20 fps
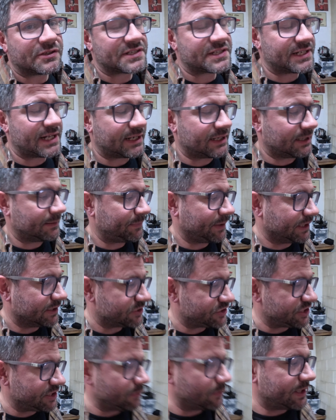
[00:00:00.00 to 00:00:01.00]
set up and
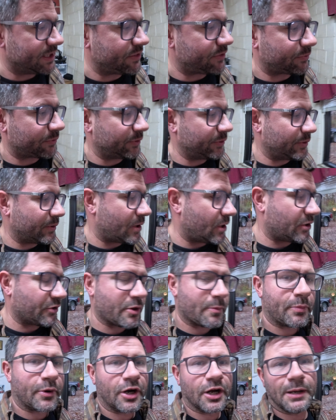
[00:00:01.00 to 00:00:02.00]
she went through all
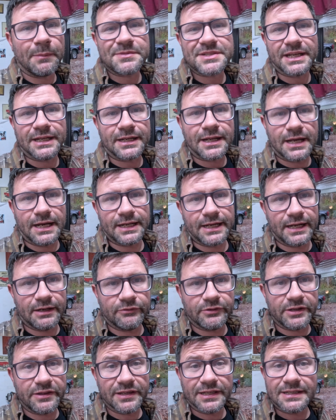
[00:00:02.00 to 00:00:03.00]
the prompts and got
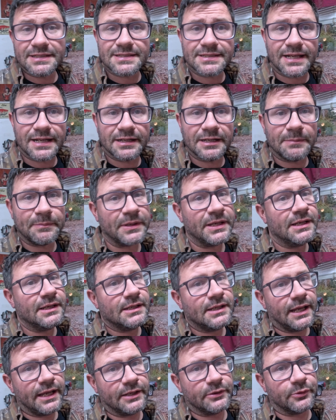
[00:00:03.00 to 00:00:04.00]
everything set up
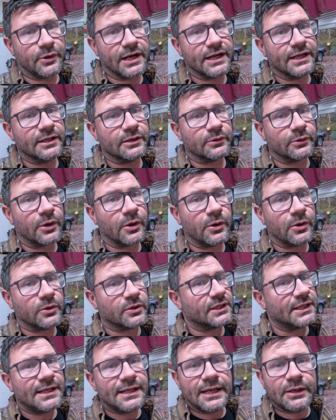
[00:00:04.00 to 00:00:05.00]
and ready to
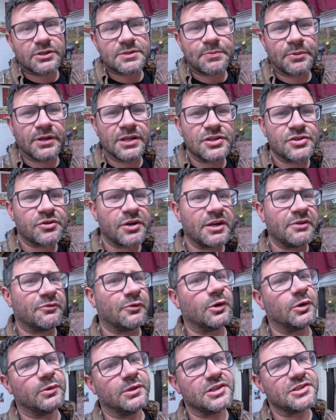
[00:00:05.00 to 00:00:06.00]
roll. It was pretty
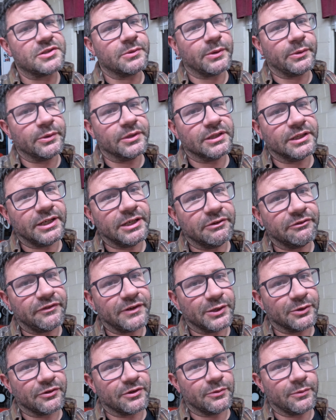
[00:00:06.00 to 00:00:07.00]
straightforward, so we really didn't
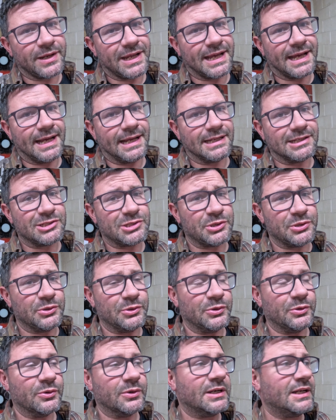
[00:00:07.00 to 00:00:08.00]
feel that we had
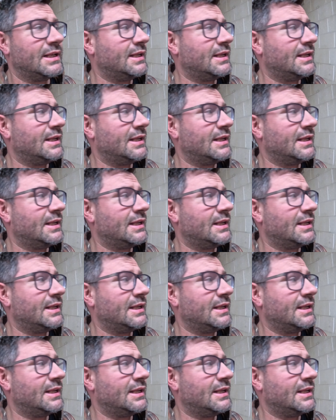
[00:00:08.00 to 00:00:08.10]
to